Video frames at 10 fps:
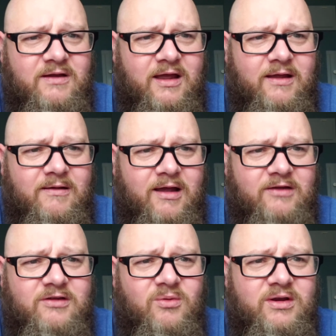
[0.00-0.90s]
I
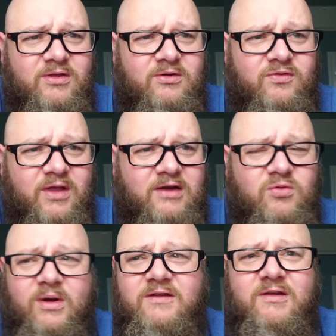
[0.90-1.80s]
saw one of those for like
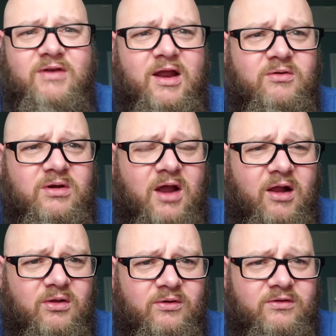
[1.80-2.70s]

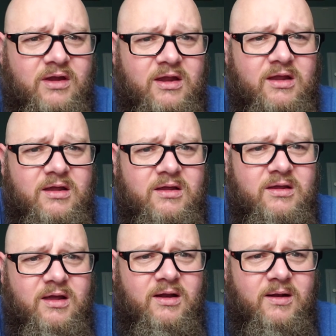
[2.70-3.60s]
$2,700.
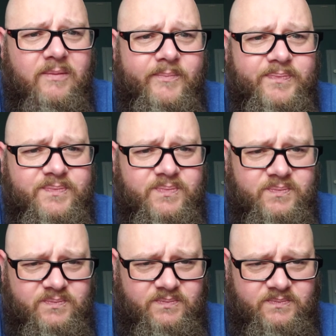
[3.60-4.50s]
Um,
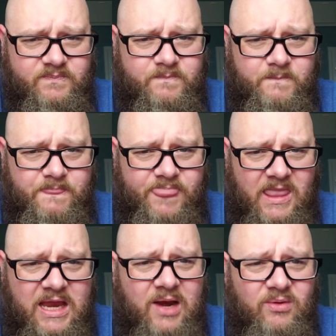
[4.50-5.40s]

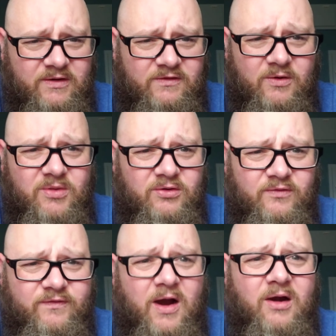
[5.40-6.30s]
and I would assume those are
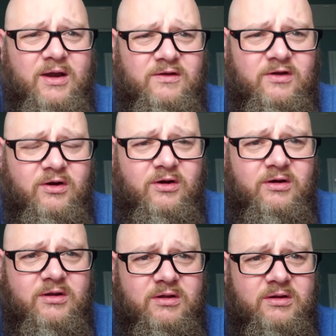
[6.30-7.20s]
far easier
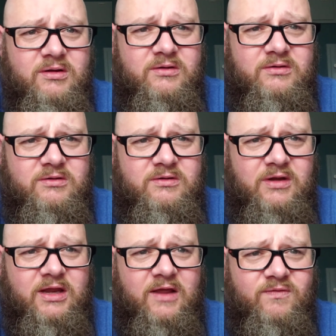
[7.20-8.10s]

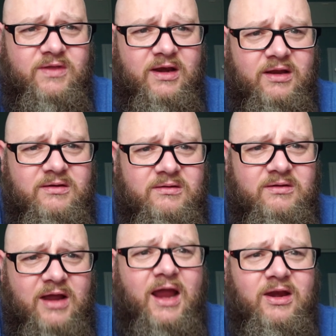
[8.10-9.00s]
to get than a
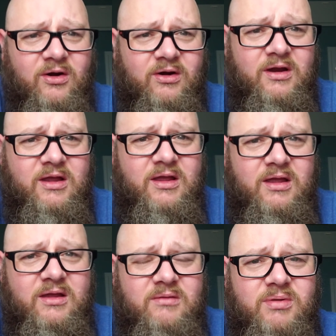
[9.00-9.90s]
tiger.
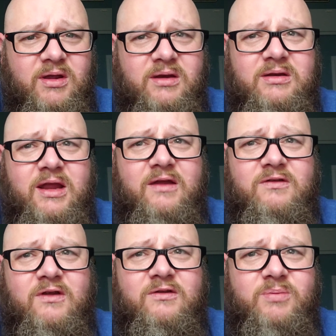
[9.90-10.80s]
But yeah,
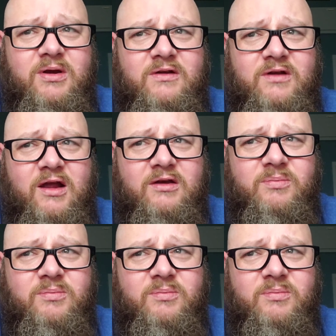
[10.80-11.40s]
so I was pretty shocked.